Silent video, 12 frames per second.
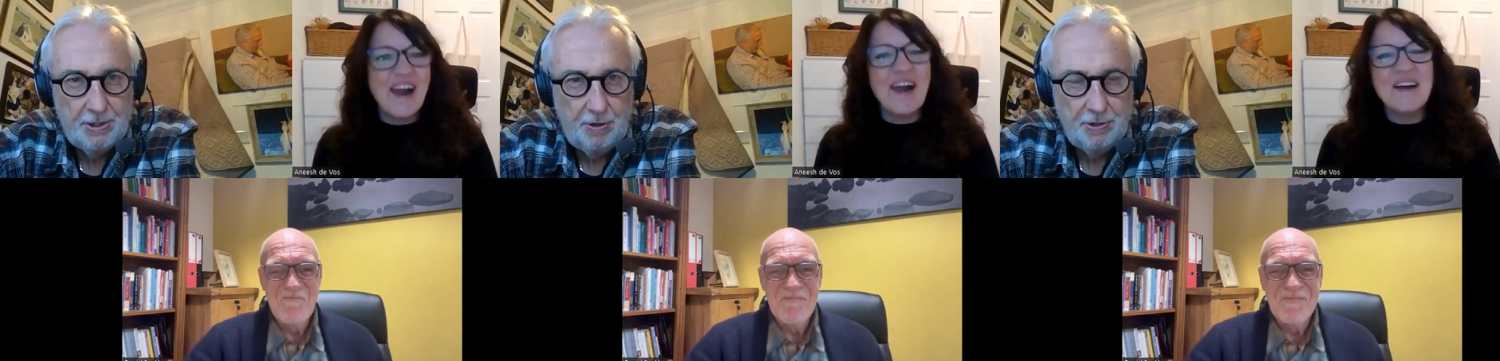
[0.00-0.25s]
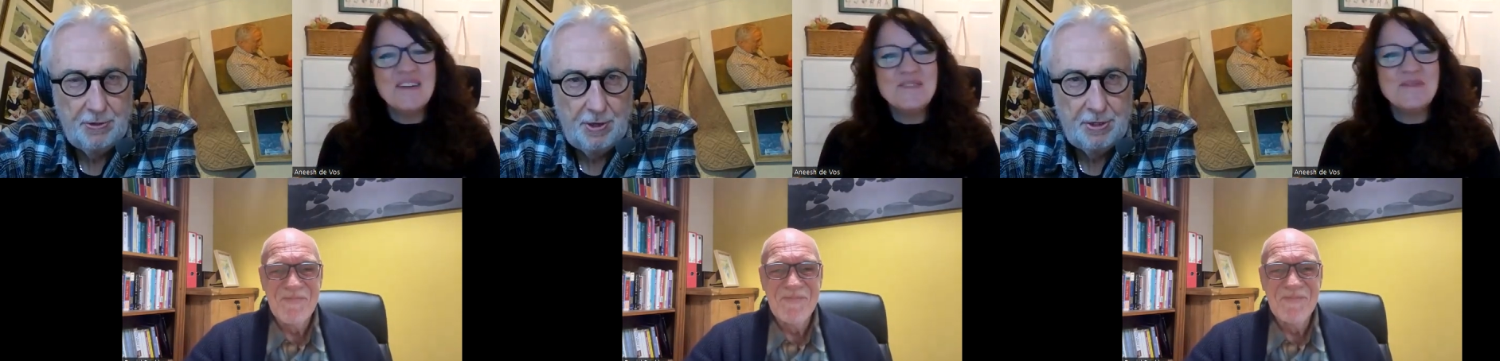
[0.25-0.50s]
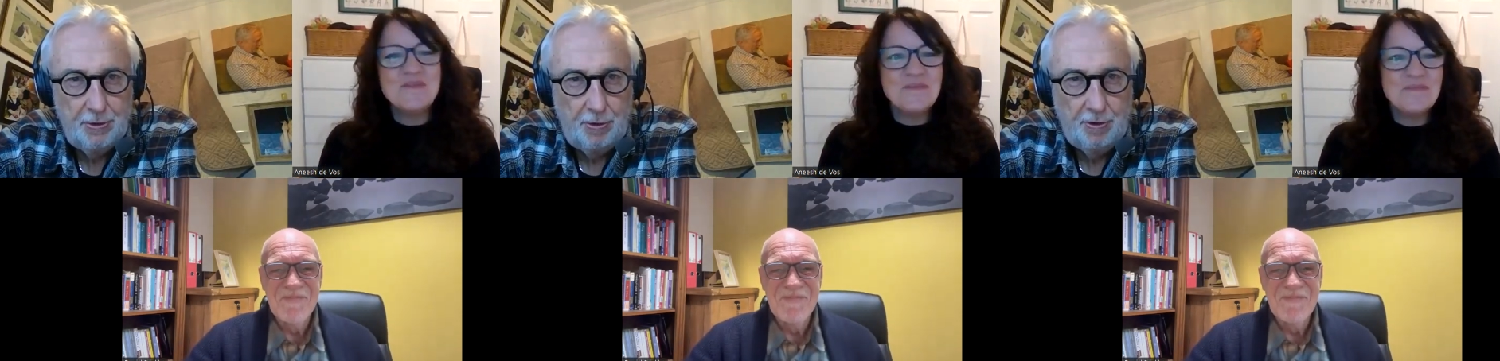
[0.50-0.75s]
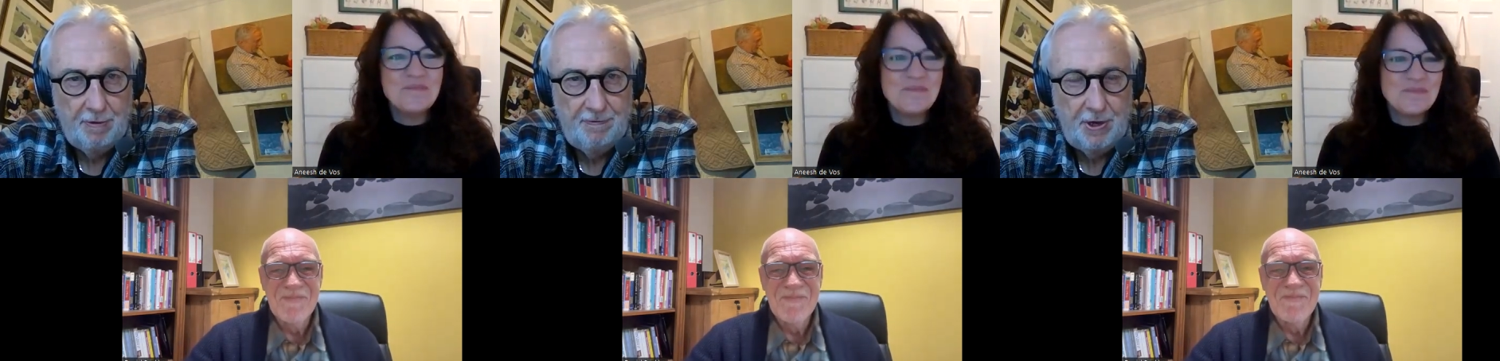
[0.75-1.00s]

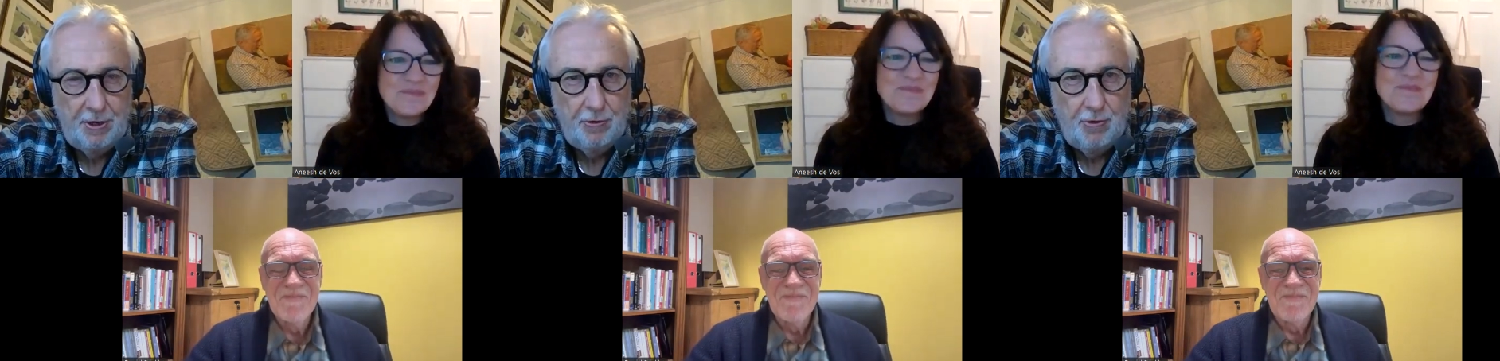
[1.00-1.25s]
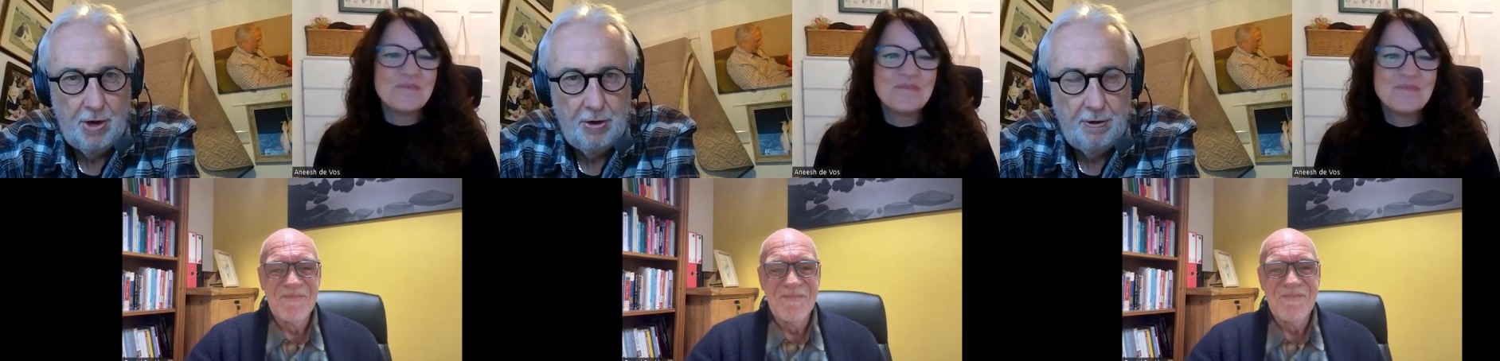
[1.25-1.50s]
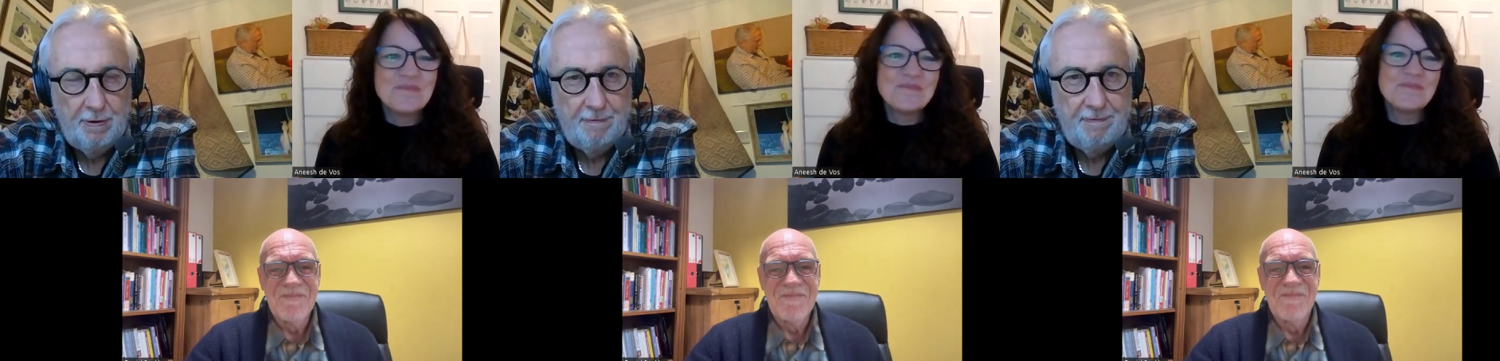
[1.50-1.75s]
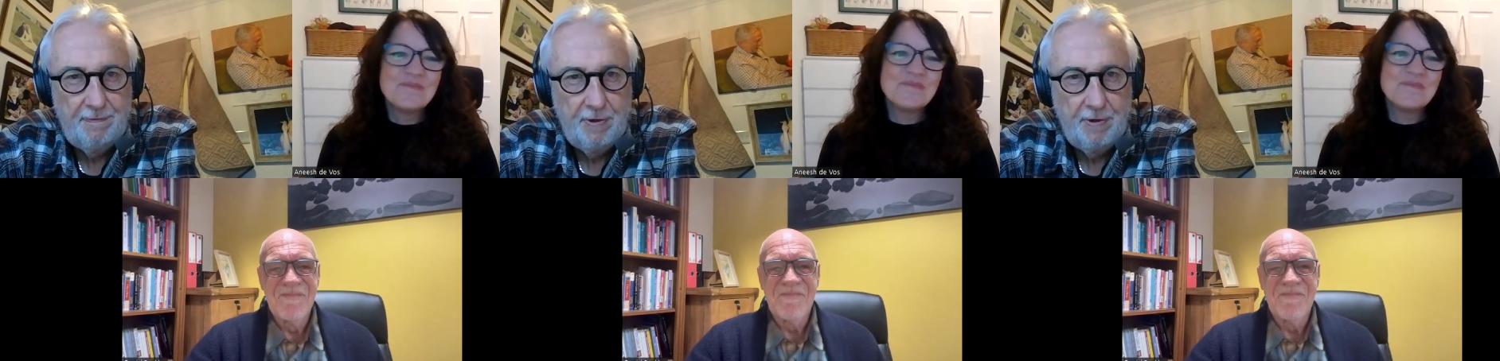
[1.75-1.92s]
Speaker 1: autoethnography grew out of